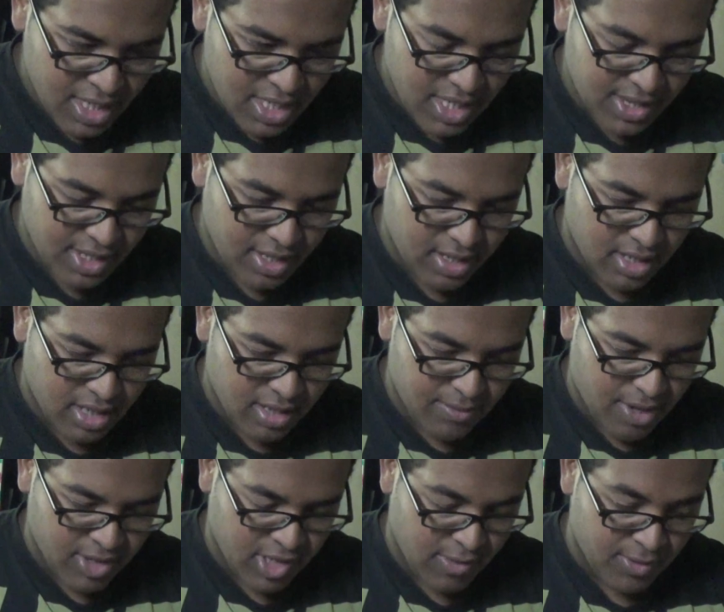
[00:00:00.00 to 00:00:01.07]
And then
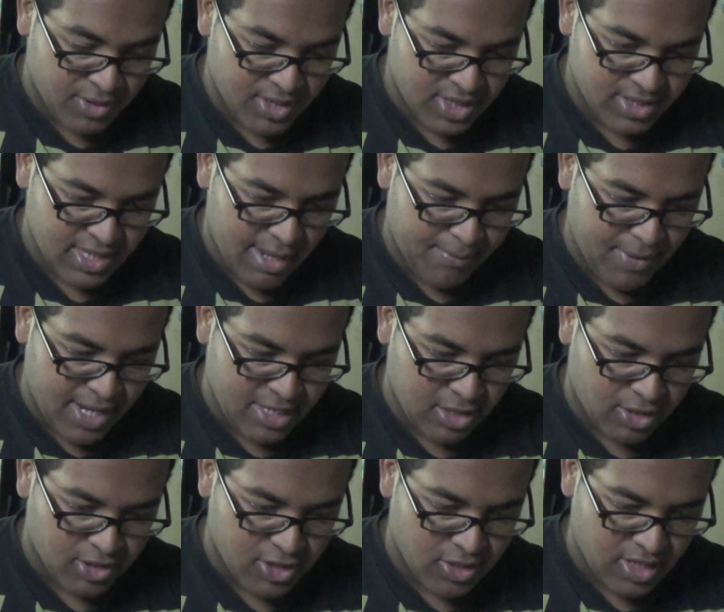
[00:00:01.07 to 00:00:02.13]
Bartolomeo says, "Senpai, are
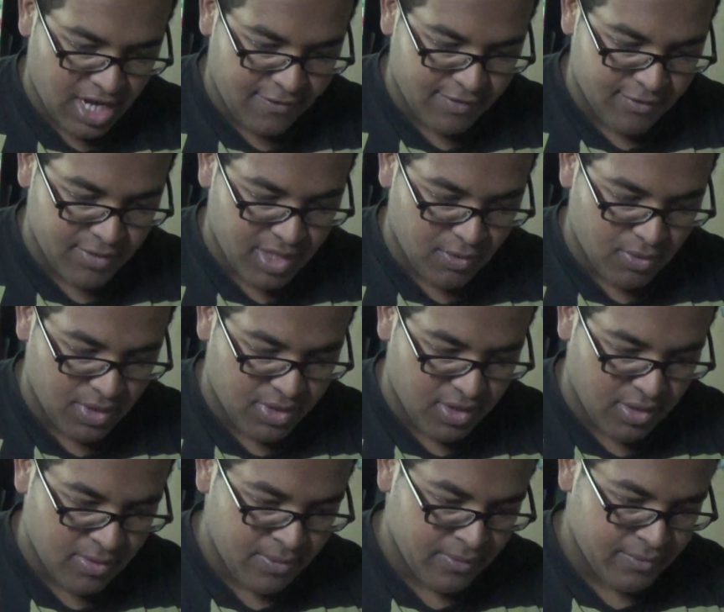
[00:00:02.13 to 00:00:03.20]
you sure you have everything with you?"